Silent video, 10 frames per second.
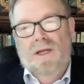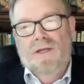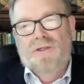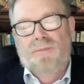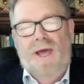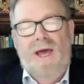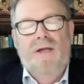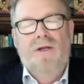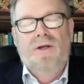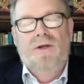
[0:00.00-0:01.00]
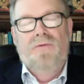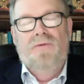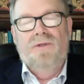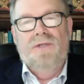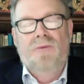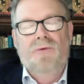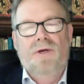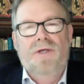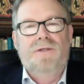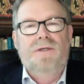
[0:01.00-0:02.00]
Japan, for some
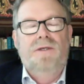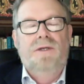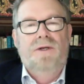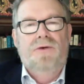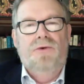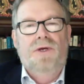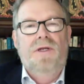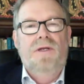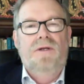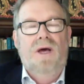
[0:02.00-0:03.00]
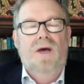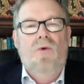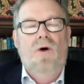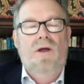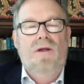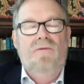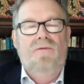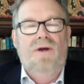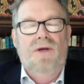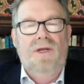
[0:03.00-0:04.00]
reason, treated Taiwan
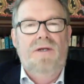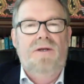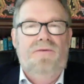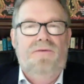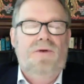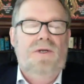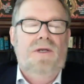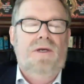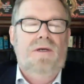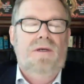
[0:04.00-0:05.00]
very differently.